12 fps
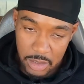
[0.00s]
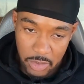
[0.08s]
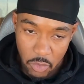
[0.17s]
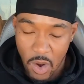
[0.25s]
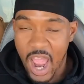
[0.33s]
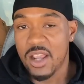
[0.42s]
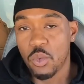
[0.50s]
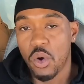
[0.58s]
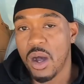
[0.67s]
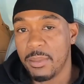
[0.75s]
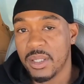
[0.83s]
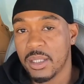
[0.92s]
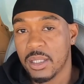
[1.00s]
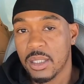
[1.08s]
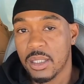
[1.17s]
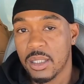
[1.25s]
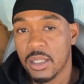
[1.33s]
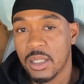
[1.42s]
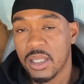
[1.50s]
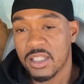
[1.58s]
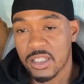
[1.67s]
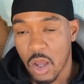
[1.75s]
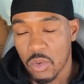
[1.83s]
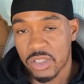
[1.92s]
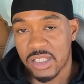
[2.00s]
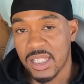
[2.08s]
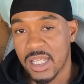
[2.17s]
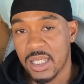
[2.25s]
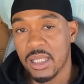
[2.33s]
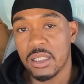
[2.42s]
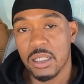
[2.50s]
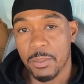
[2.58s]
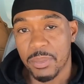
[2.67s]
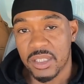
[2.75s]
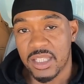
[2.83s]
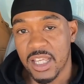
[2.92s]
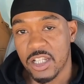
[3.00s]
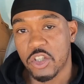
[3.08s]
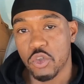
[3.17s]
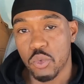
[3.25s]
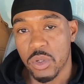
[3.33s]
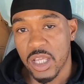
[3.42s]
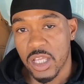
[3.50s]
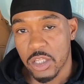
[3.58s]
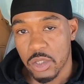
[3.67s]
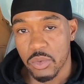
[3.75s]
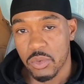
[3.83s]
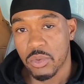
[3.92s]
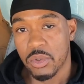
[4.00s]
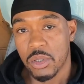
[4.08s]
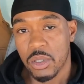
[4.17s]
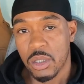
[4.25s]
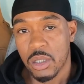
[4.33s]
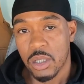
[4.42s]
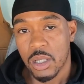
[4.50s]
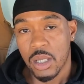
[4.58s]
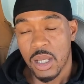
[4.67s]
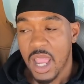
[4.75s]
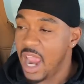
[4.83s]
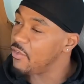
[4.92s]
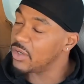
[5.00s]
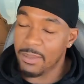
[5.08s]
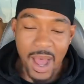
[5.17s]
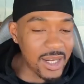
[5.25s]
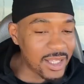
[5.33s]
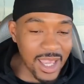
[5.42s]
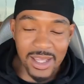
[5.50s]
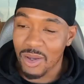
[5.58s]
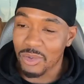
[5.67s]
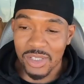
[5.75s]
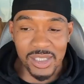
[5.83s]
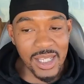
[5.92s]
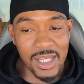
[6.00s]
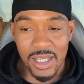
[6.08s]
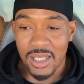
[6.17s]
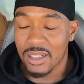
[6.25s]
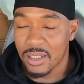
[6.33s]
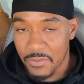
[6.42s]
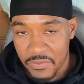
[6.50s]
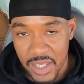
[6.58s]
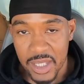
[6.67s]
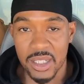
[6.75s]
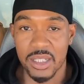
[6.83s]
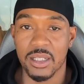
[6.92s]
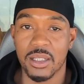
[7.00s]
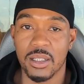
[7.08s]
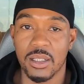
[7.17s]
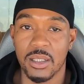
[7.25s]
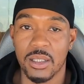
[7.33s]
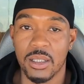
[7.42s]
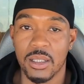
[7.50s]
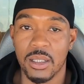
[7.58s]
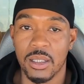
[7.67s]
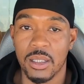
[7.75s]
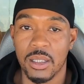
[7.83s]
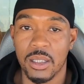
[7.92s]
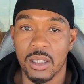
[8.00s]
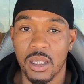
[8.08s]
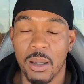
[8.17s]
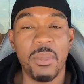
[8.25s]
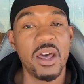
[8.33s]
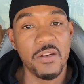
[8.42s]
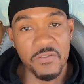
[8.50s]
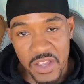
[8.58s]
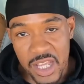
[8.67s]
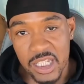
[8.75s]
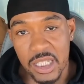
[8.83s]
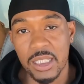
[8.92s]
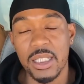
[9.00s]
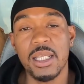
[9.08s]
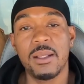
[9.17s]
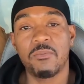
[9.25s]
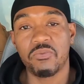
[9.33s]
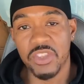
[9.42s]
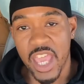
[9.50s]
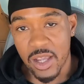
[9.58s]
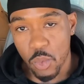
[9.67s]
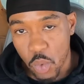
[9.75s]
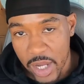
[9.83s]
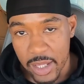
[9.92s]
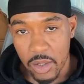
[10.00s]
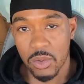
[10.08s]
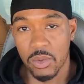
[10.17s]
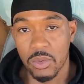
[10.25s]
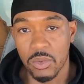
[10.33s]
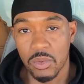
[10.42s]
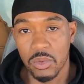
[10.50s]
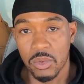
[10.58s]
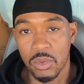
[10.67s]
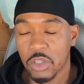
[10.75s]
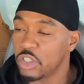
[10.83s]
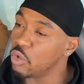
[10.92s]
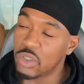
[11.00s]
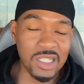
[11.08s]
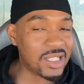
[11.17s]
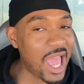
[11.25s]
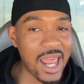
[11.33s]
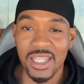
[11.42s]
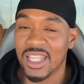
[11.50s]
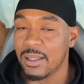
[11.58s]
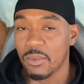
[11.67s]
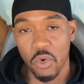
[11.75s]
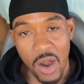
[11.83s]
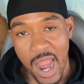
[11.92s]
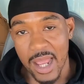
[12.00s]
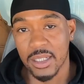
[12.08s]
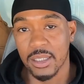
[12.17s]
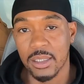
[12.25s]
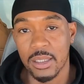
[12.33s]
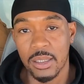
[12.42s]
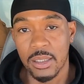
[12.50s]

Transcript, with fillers: The right woman is going to see the potential in you. Everybody ain't going to see the vision, but eventually they will. You just got to keep grinding.